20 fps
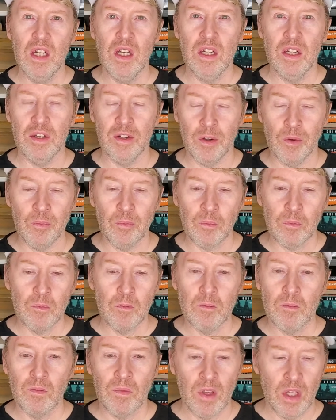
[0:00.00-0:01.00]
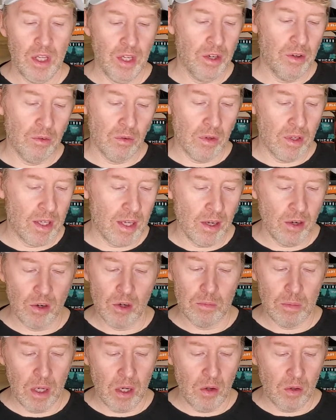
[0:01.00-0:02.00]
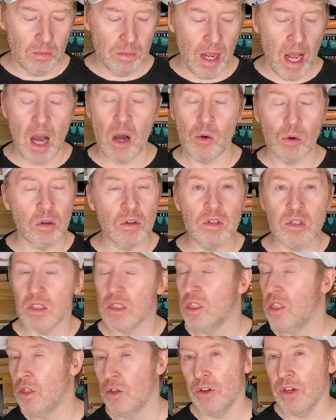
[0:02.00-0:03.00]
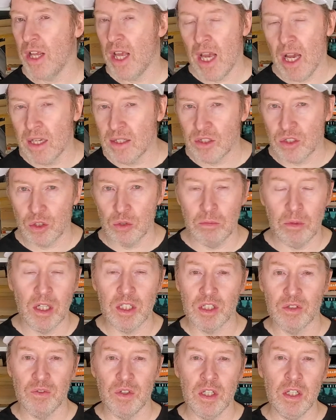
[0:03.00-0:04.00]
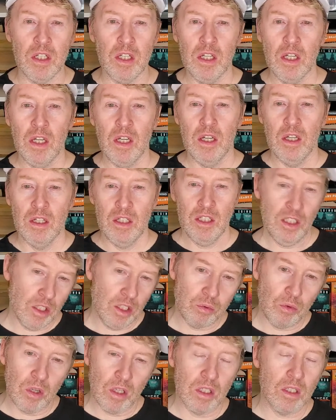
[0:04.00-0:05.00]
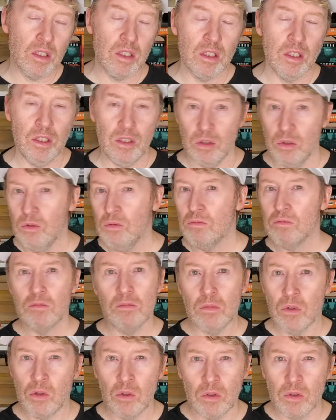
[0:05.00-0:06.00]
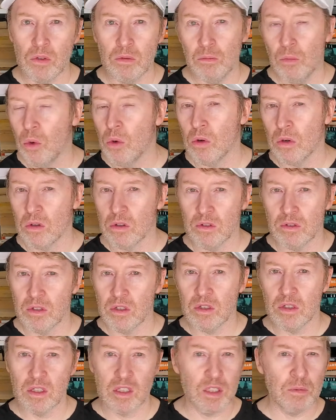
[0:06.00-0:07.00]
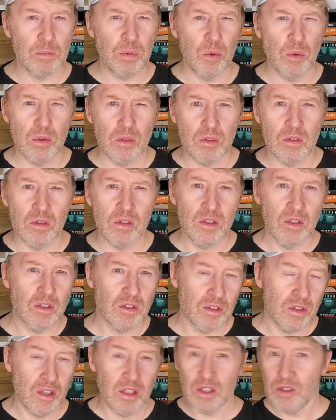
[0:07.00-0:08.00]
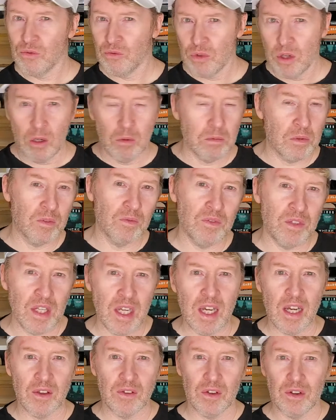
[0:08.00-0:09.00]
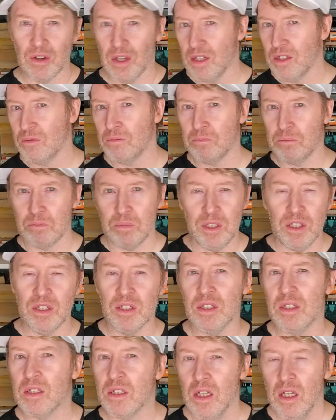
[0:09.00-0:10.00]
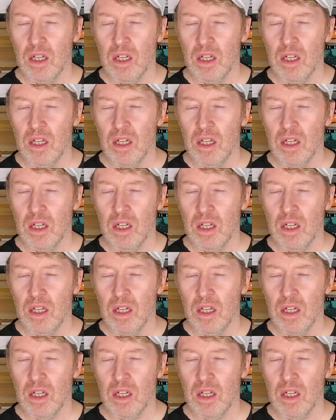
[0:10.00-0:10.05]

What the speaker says: He didn't really care about power because he already had so much of it. He just wanted to, learn more and explore the realms of death and be this,